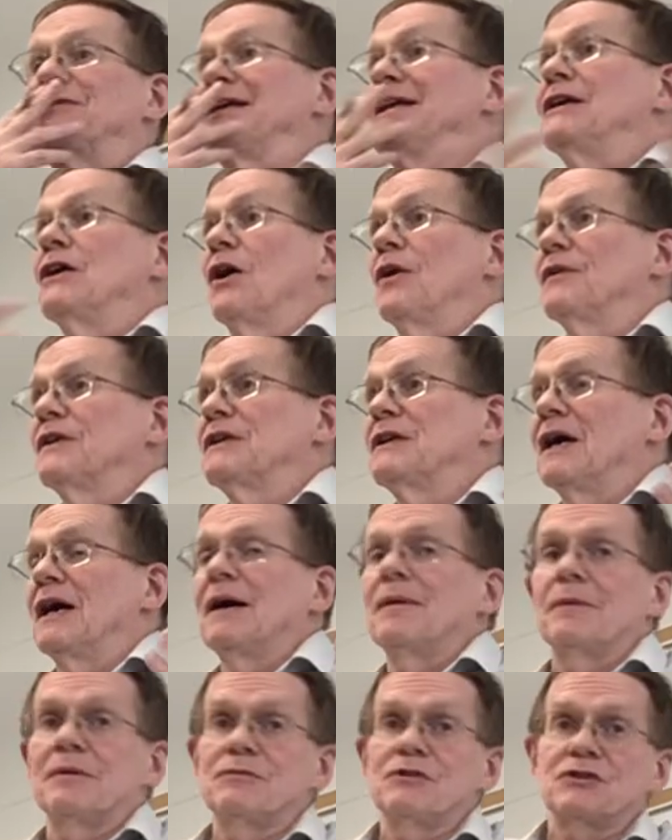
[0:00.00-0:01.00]
to eat all the
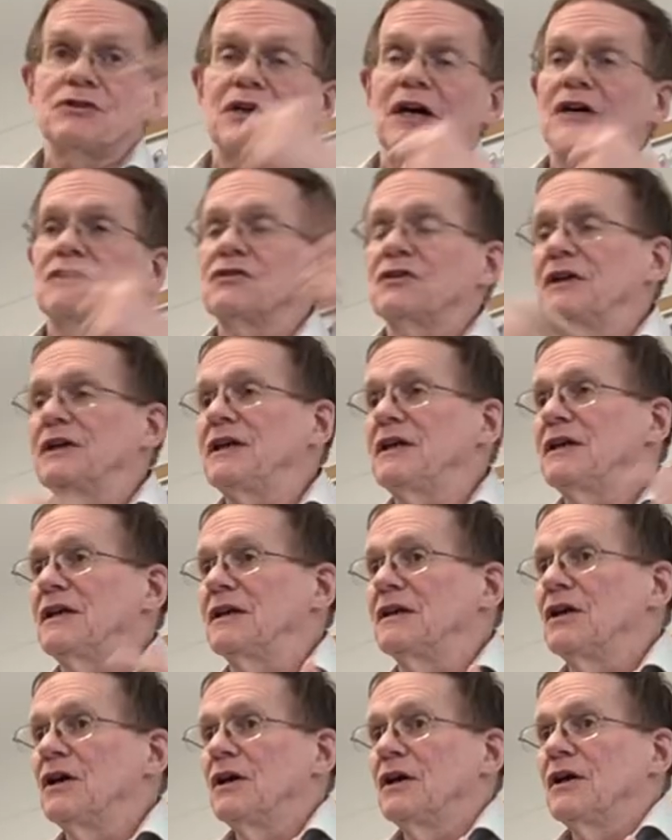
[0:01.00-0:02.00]
time, I'm just constantly
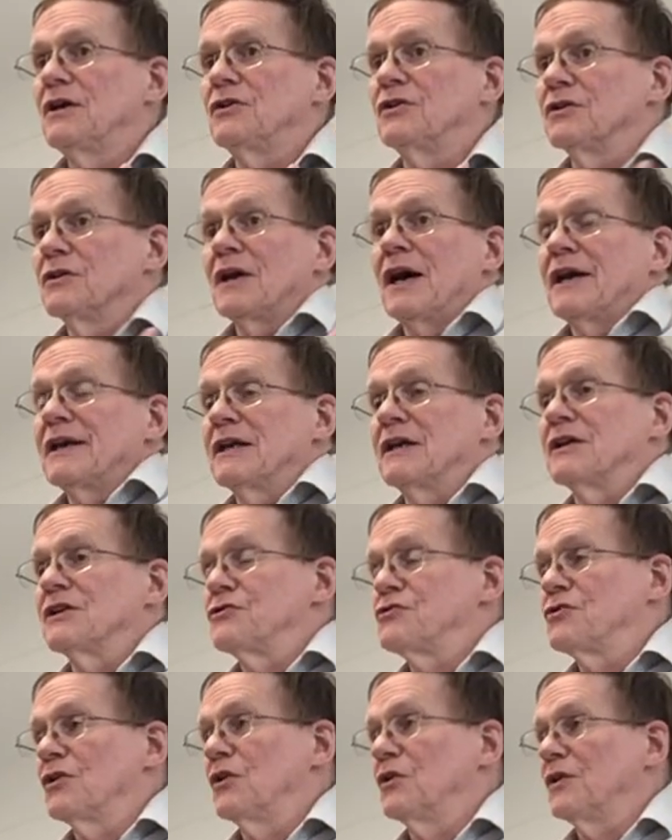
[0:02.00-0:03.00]
eating. You're not in
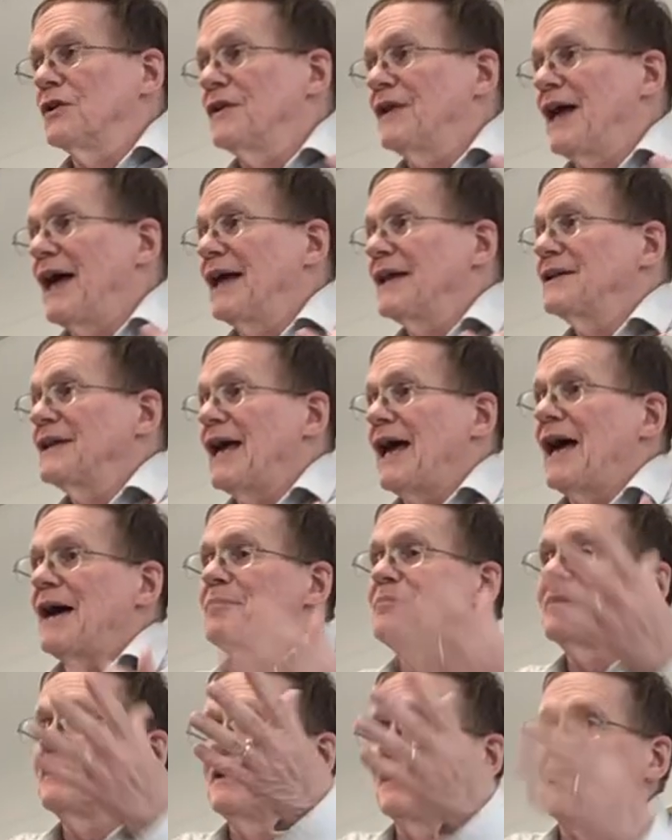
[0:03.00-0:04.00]
control of that, the
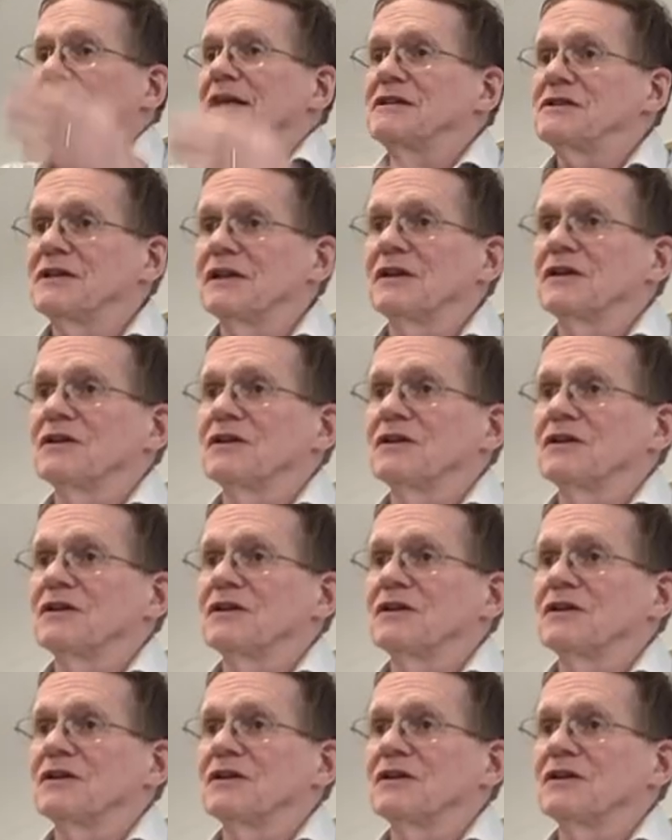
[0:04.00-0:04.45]
appetite's in